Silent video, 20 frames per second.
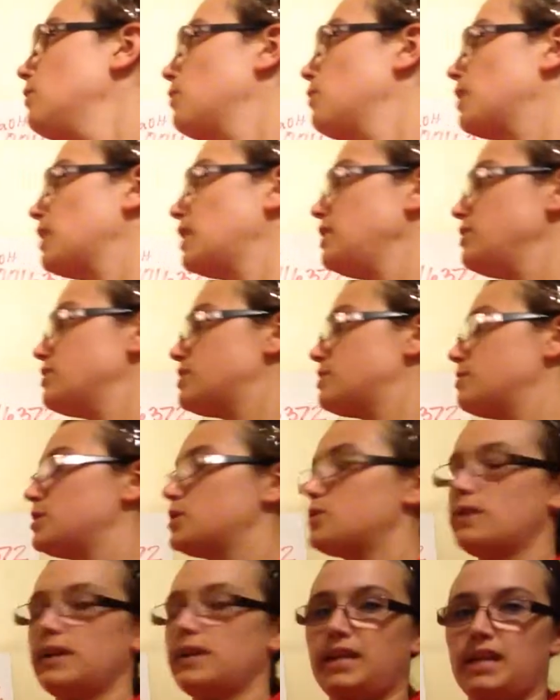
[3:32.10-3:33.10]
we're going to use some
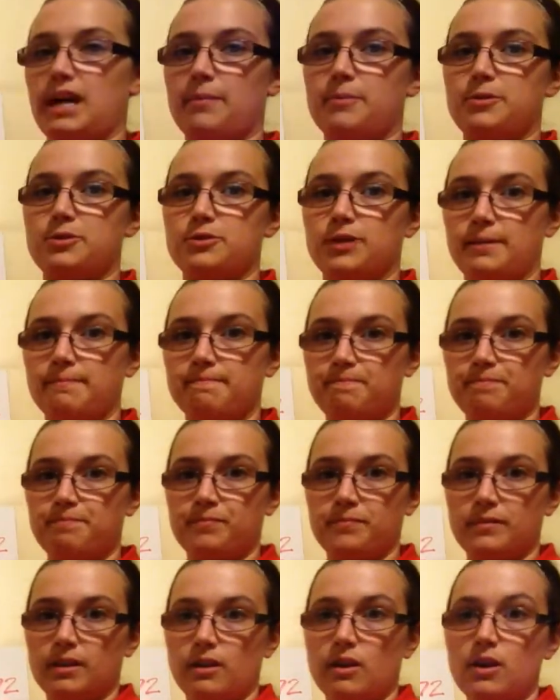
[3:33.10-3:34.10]
stoichiometry.
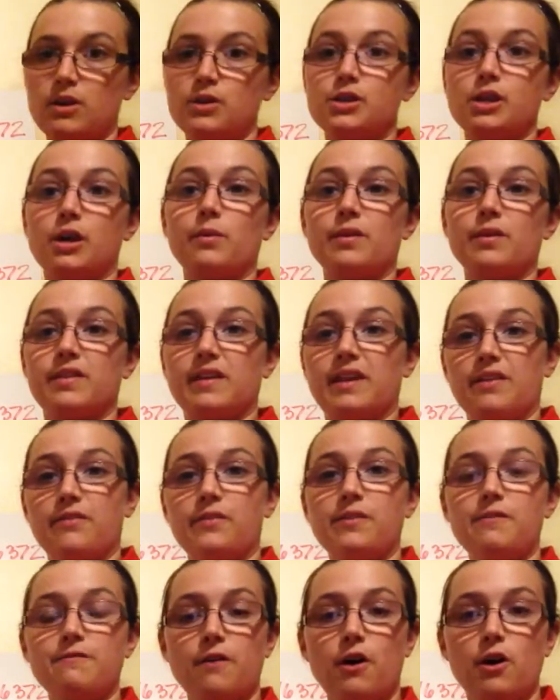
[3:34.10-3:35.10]
Start with
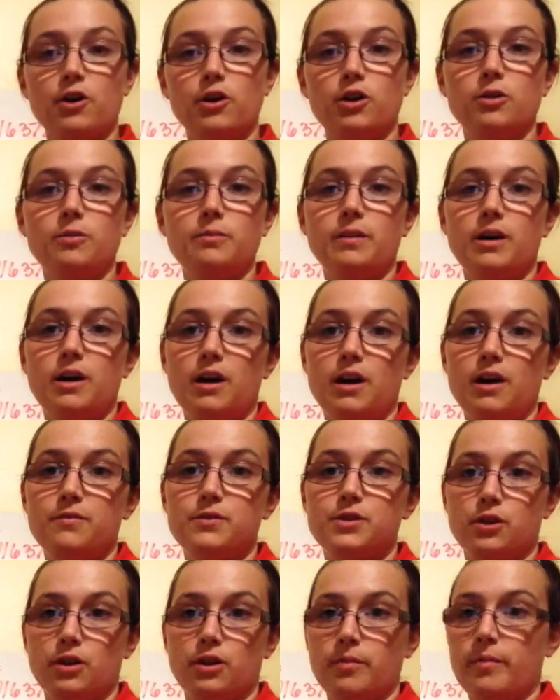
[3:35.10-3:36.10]
given volume of
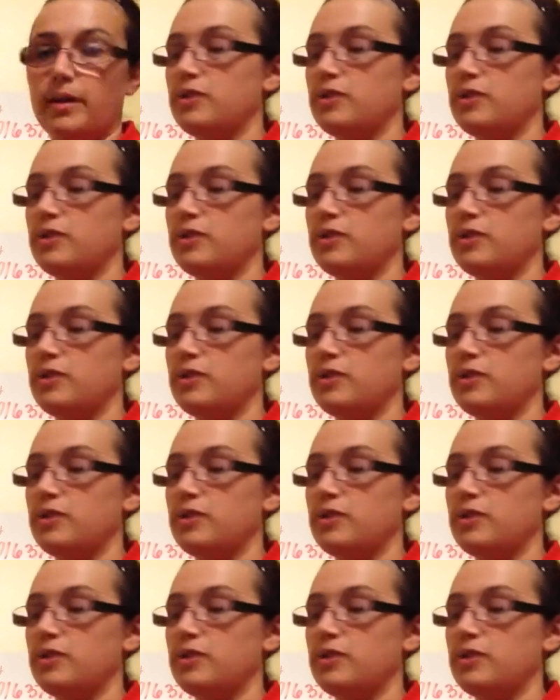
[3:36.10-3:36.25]
sodium